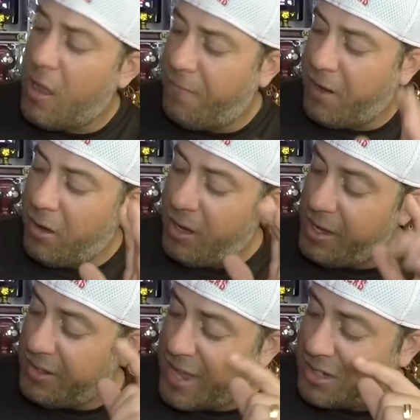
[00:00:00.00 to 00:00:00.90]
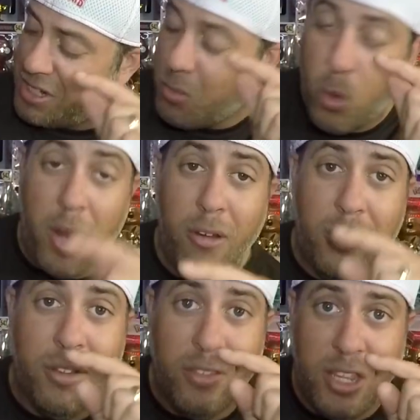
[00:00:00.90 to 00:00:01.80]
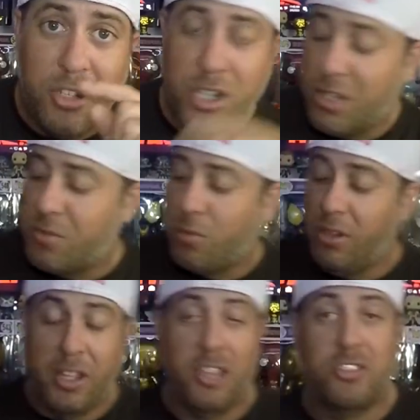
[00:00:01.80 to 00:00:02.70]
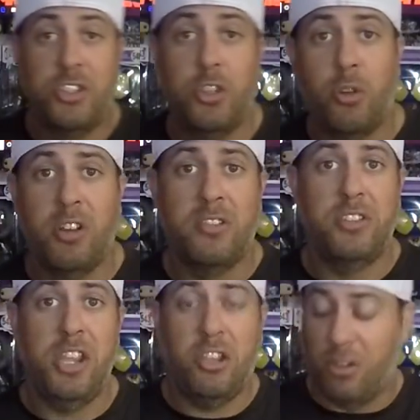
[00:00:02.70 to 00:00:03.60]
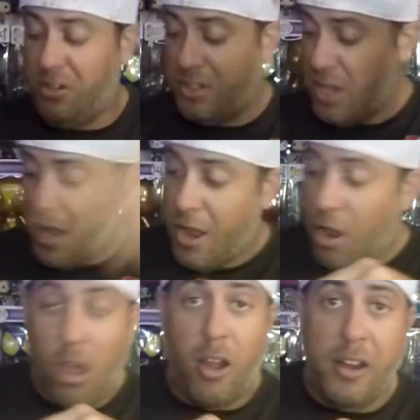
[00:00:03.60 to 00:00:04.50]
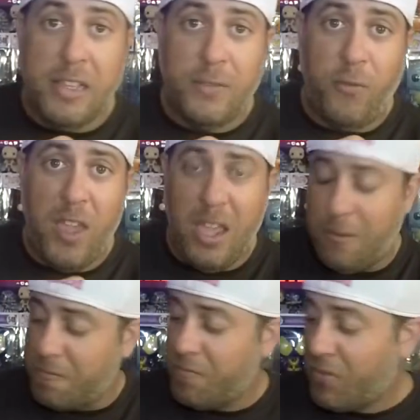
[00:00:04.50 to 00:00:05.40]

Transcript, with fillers: uh, variant, he's actually wearing the just released Jordan sneakers on his feet.